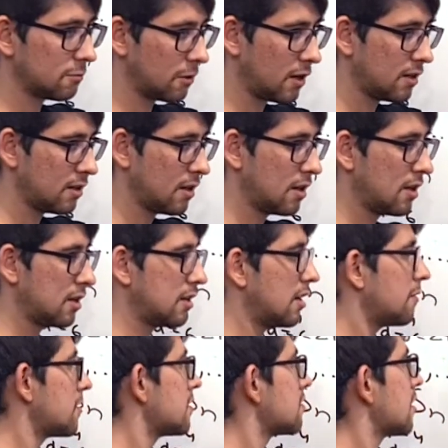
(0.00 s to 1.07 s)
right?
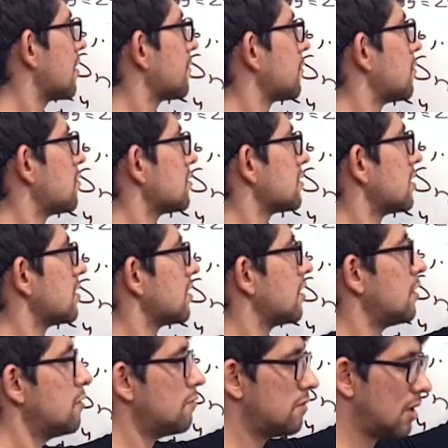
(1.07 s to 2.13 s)
Now here you have constant
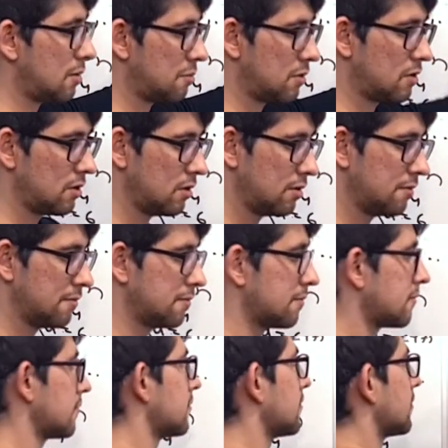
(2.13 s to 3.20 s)
q number.
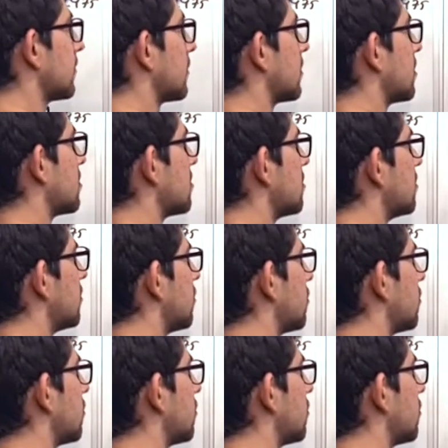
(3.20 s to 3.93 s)
Here